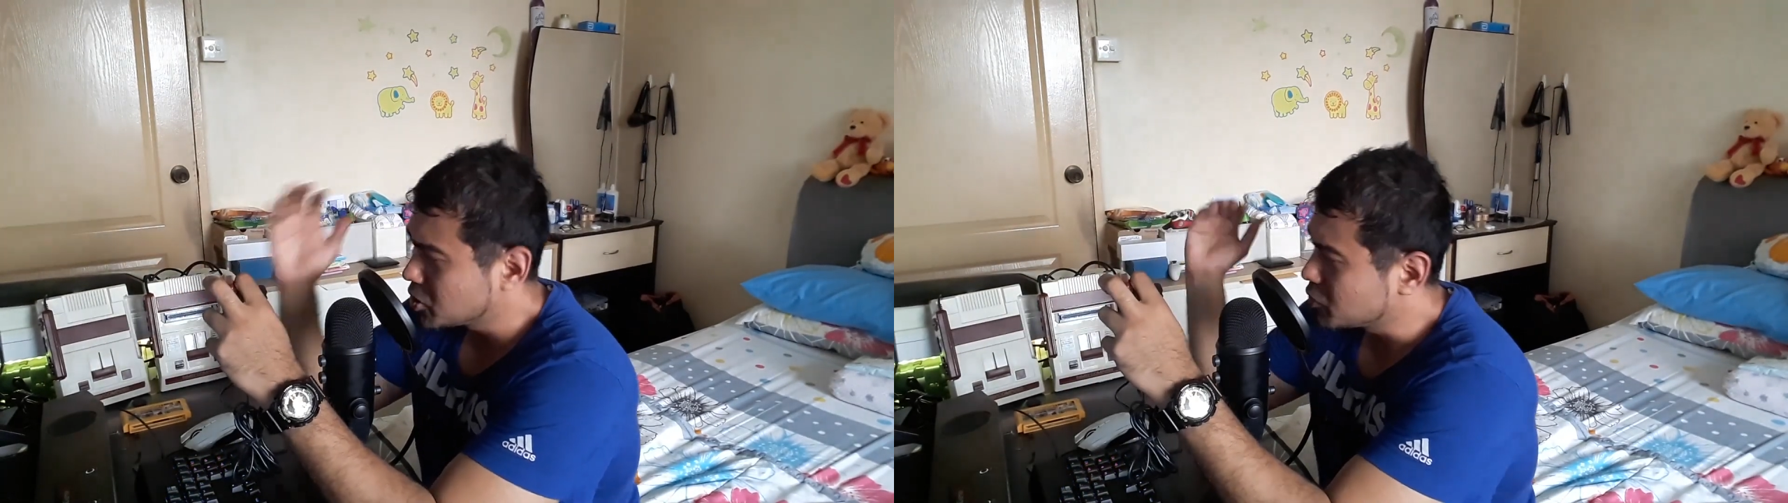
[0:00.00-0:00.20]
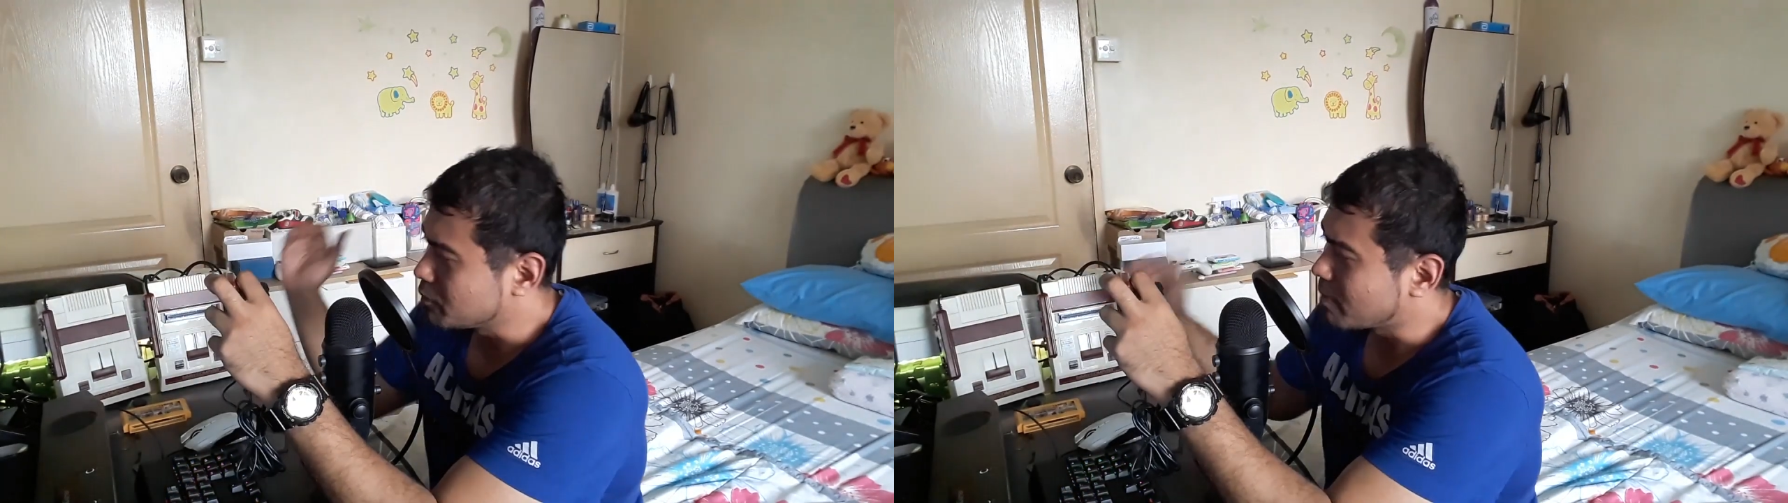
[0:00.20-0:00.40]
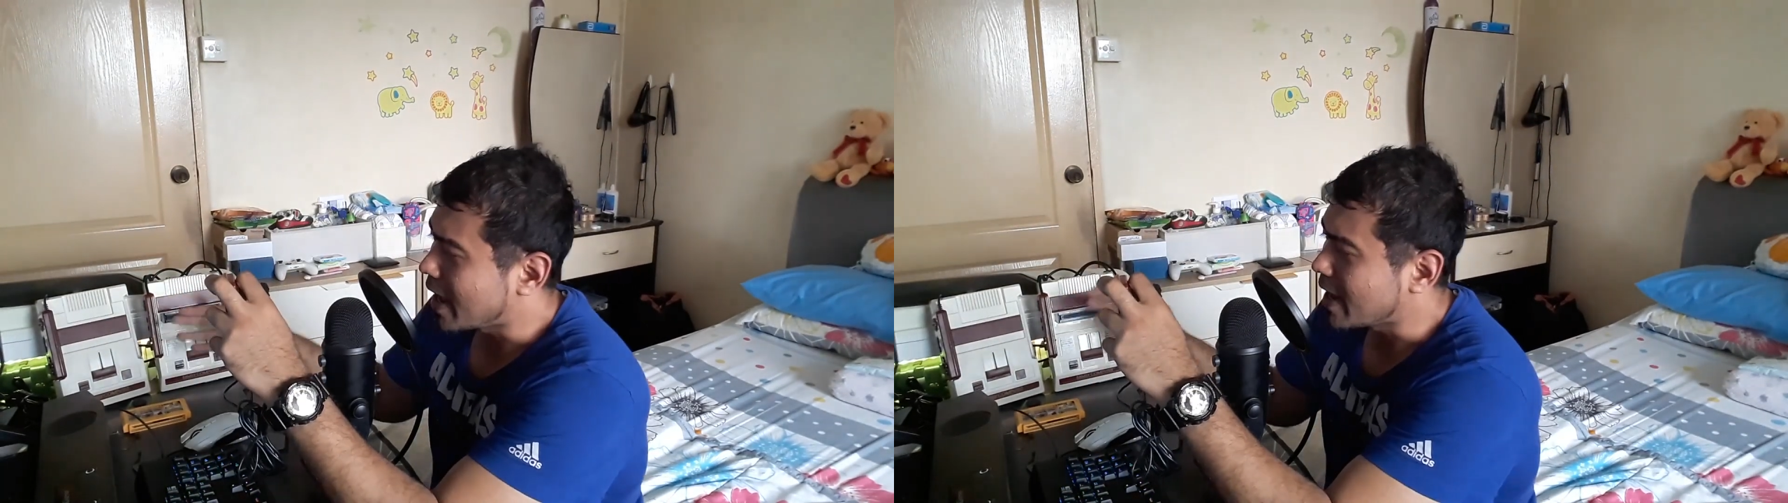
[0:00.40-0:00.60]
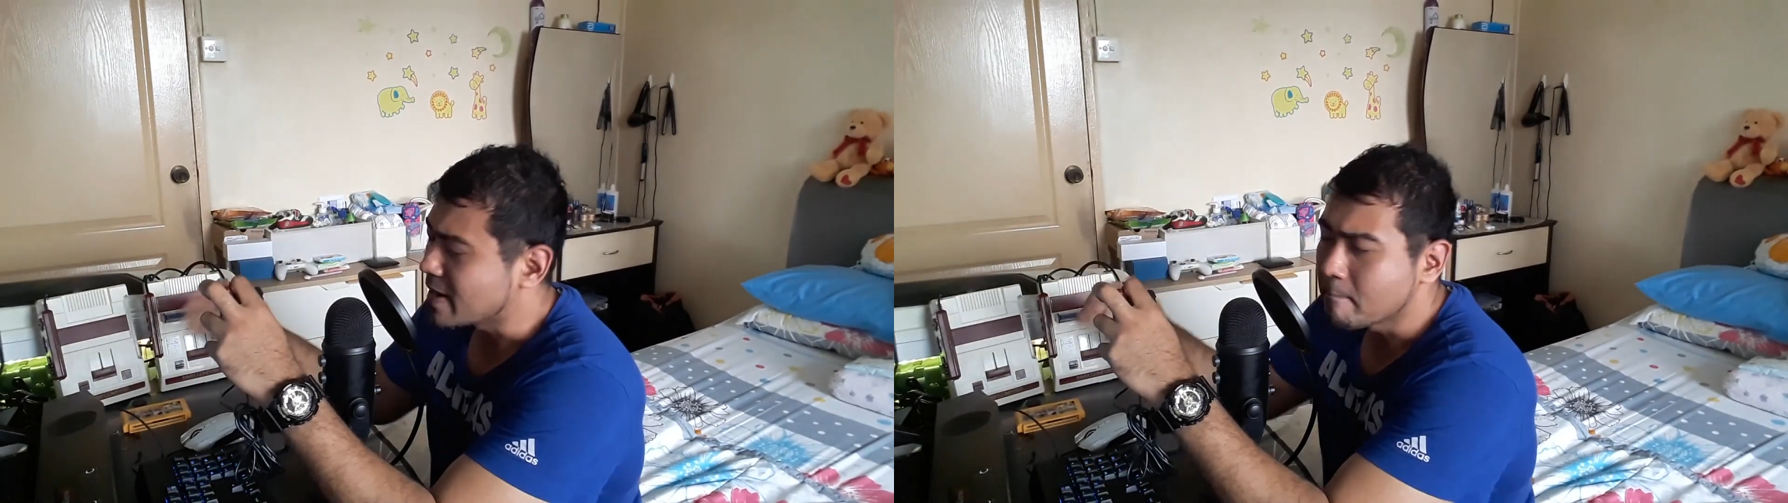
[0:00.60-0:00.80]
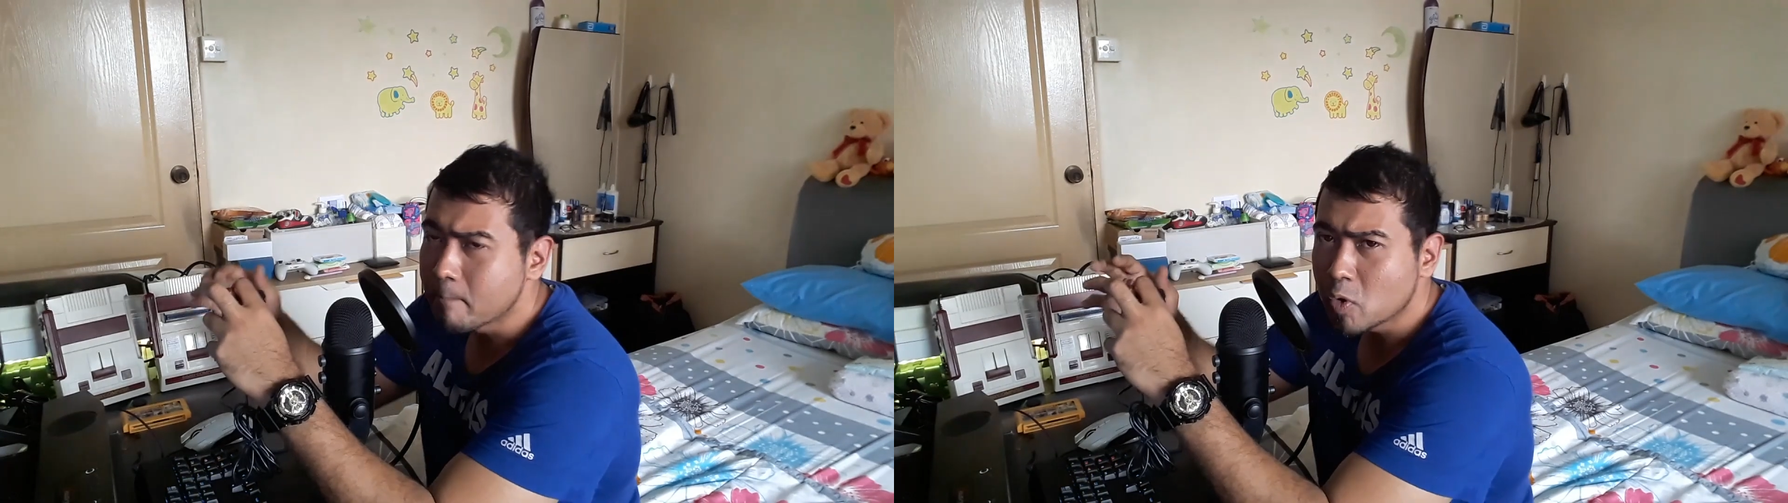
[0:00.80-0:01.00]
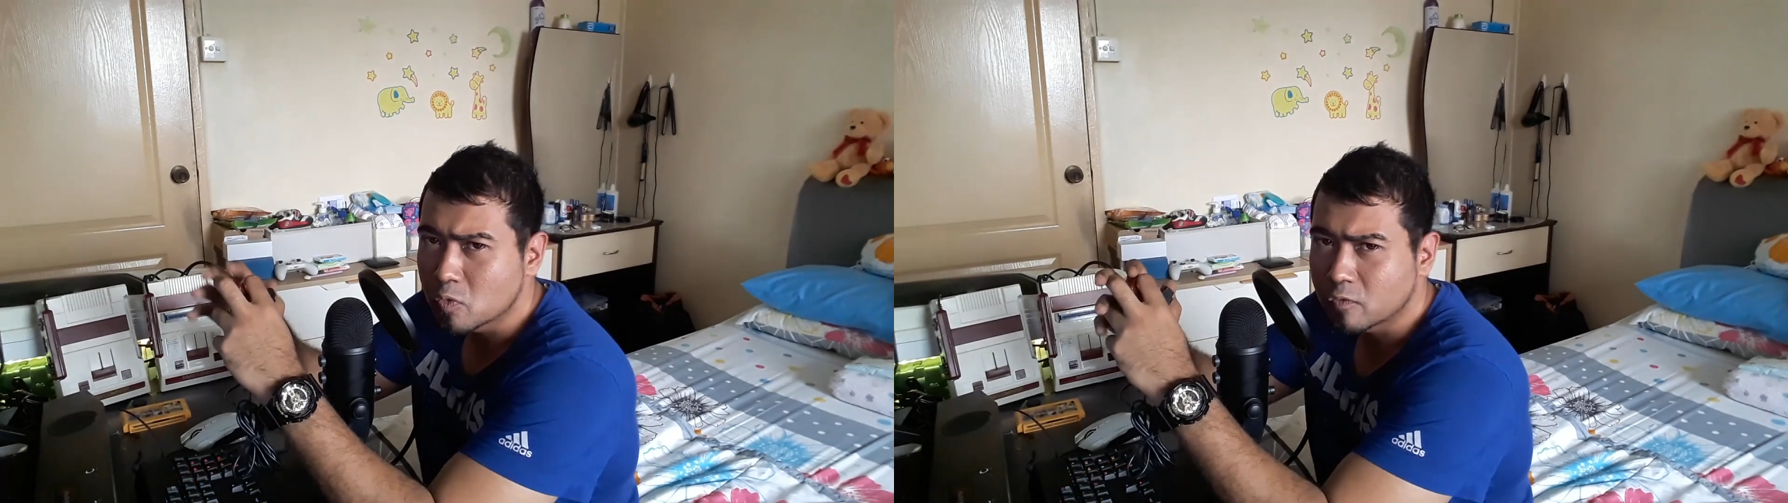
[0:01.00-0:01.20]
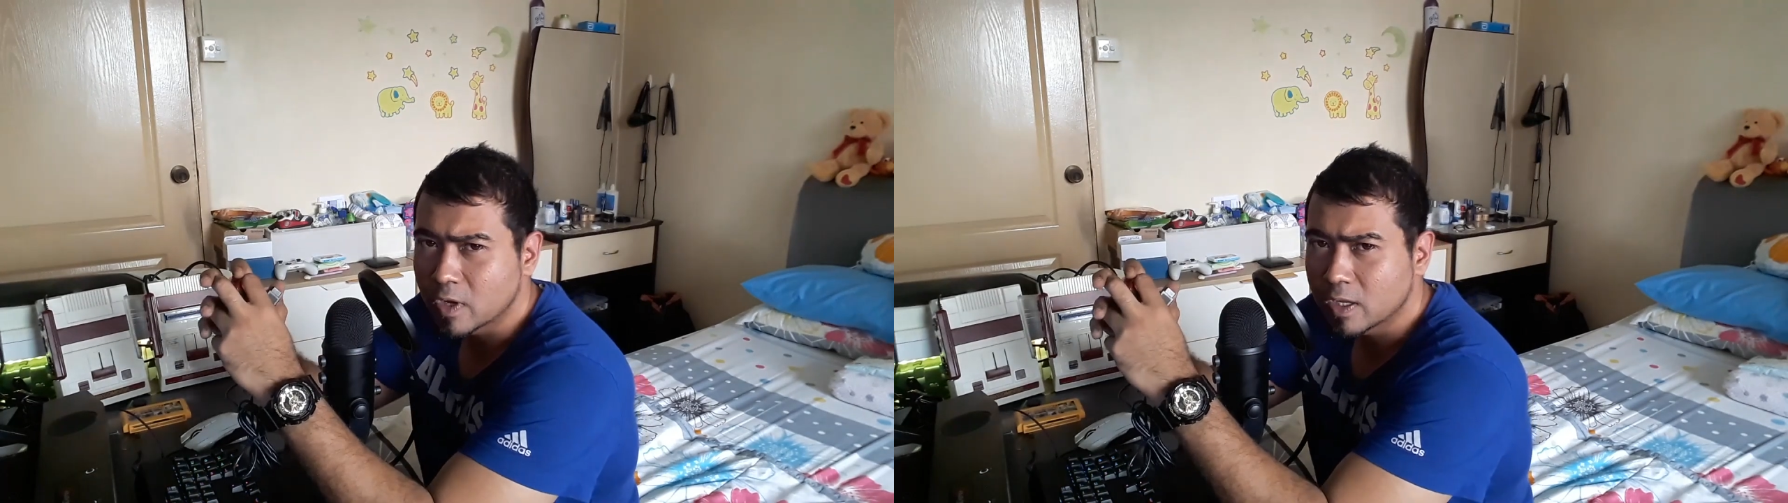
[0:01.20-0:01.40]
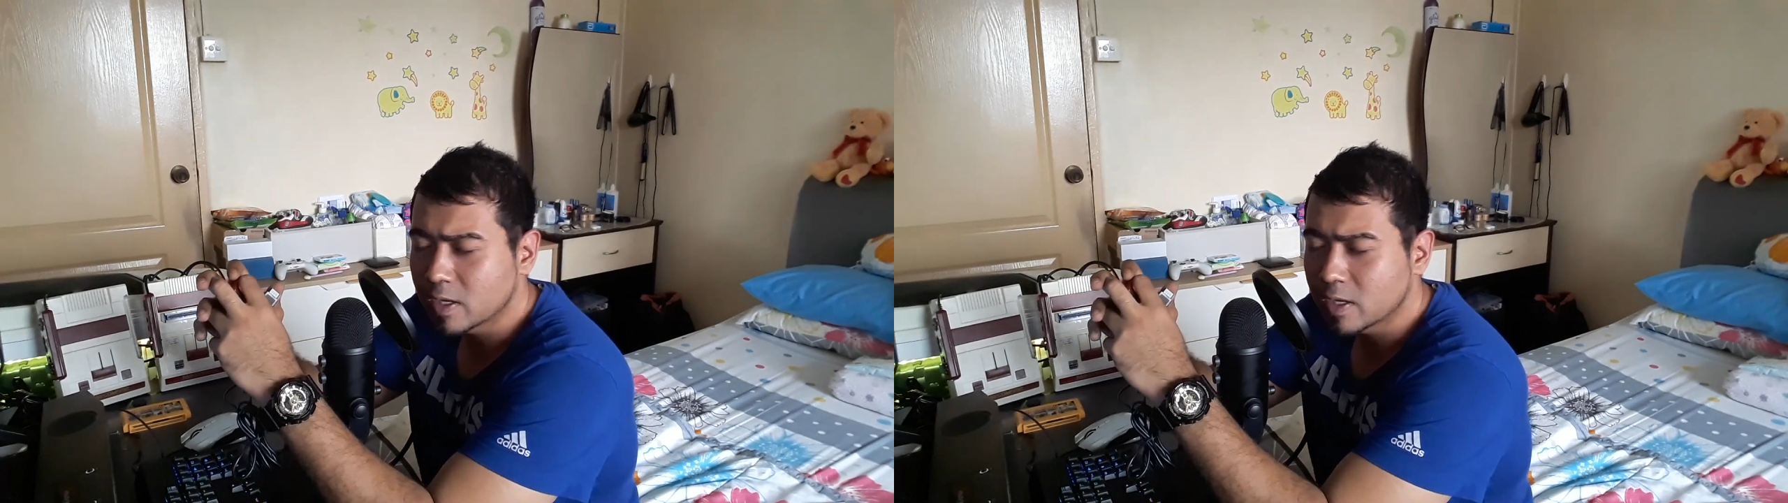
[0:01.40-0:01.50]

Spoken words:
to buy both.